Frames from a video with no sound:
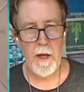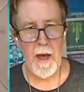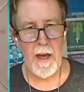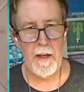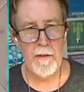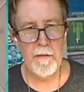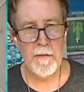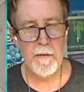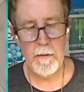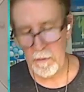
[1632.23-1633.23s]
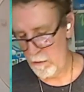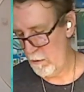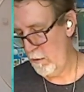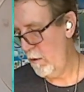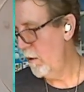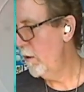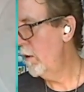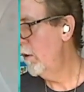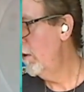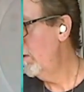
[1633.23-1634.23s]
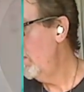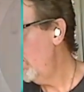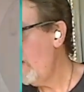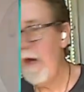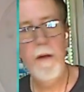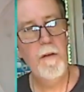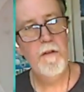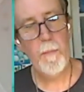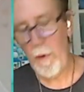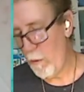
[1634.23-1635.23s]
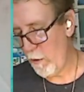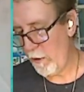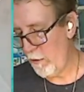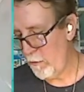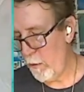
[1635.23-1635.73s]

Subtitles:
Aides. Okay, support workers.